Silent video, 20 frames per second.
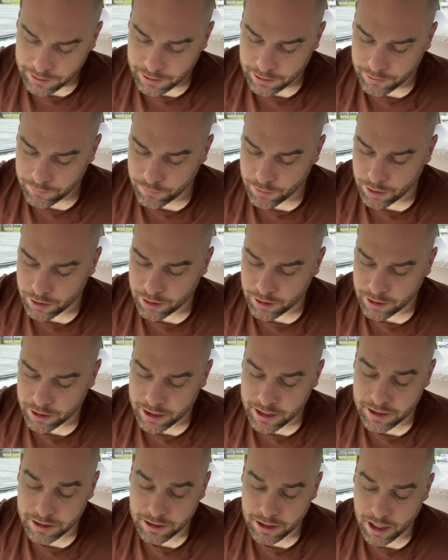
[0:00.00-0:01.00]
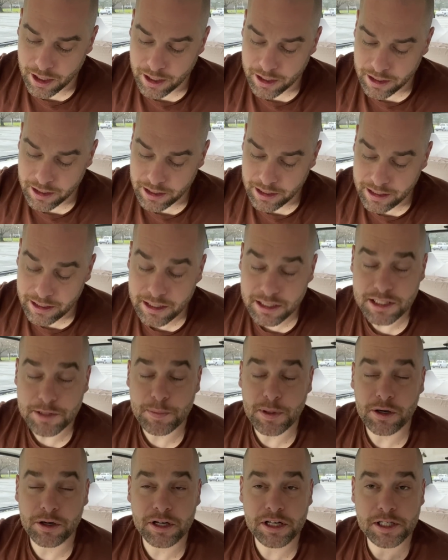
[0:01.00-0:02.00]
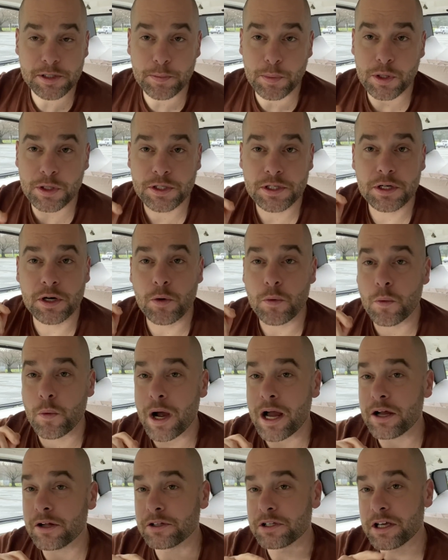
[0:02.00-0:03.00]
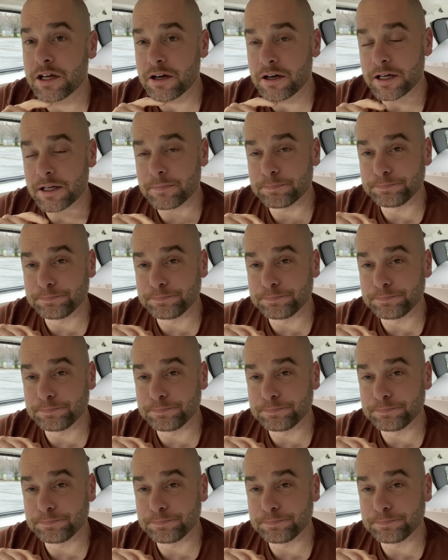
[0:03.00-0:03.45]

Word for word: for an inexperienced person, a wild carrot,